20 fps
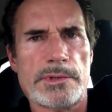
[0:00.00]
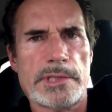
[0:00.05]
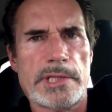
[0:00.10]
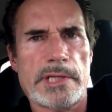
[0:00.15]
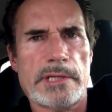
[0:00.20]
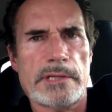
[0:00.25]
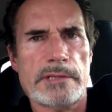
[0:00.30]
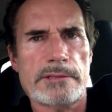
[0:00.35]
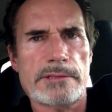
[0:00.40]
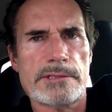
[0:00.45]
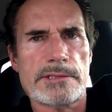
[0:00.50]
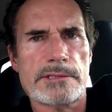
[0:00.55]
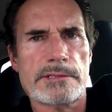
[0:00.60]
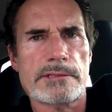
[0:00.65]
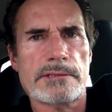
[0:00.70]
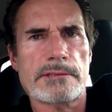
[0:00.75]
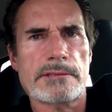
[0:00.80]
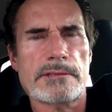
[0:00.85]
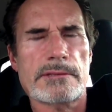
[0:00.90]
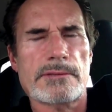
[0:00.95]
needs.
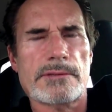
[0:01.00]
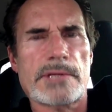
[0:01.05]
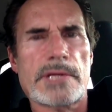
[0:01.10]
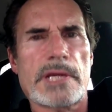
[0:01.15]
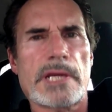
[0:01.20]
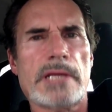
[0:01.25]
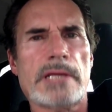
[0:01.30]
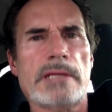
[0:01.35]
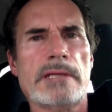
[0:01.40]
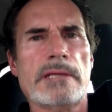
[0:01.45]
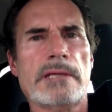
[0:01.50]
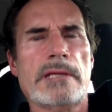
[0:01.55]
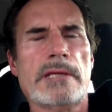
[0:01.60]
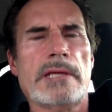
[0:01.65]
Okay?